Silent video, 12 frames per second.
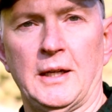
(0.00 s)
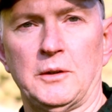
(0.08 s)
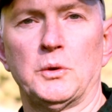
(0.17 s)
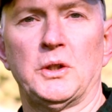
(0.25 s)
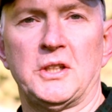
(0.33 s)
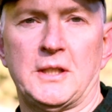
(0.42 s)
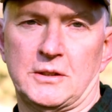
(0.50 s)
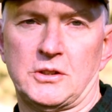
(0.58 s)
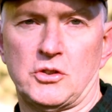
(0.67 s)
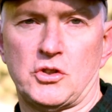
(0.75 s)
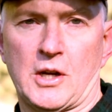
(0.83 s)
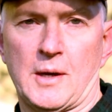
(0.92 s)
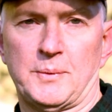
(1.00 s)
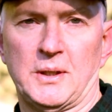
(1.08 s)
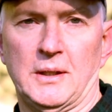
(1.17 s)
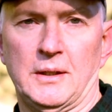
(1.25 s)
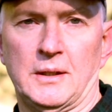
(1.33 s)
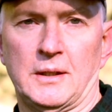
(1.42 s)
and really gets the job
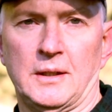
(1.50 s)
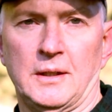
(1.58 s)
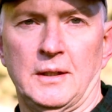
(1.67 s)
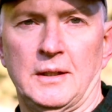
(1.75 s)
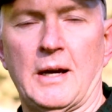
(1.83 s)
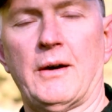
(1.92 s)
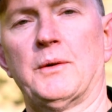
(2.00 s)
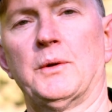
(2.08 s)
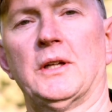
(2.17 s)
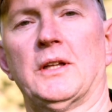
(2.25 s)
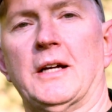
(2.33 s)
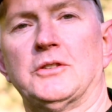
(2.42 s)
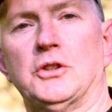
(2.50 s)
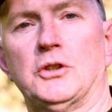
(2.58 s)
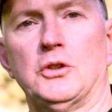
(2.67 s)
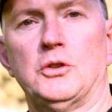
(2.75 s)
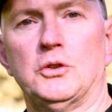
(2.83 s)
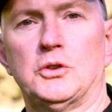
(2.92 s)
done. Now I realize you
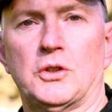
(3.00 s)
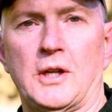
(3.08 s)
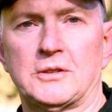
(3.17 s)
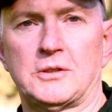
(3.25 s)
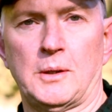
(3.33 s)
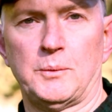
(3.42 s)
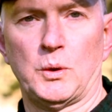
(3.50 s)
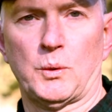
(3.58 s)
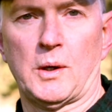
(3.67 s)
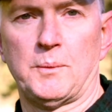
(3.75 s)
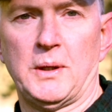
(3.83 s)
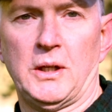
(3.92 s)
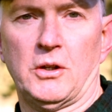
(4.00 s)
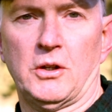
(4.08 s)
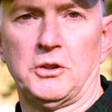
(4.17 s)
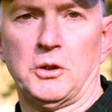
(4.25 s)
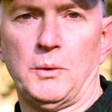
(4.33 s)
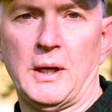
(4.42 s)
could use your SWR meter
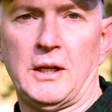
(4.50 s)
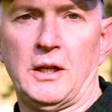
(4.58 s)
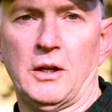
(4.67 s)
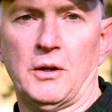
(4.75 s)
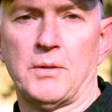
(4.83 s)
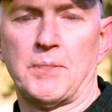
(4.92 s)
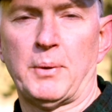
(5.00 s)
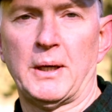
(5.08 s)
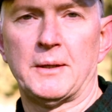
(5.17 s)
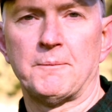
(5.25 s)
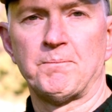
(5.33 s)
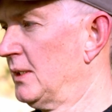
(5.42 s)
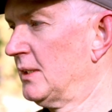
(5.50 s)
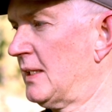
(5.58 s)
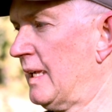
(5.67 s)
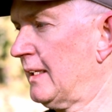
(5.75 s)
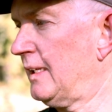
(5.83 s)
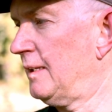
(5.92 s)
on your radio, but you
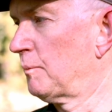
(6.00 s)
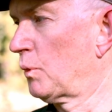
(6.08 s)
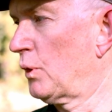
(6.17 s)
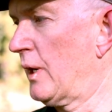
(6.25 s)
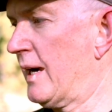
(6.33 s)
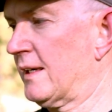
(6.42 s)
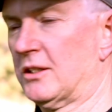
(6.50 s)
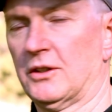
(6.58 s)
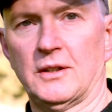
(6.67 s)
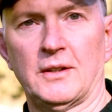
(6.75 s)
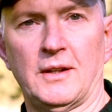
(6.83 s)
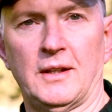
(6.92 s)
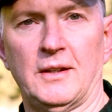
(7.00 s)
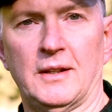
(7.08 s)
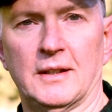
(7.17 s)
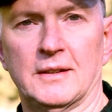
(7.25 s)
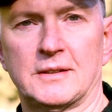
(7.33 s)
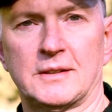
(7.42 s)
can't get more accurate than
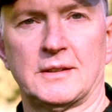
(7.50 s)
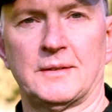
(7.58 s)
this.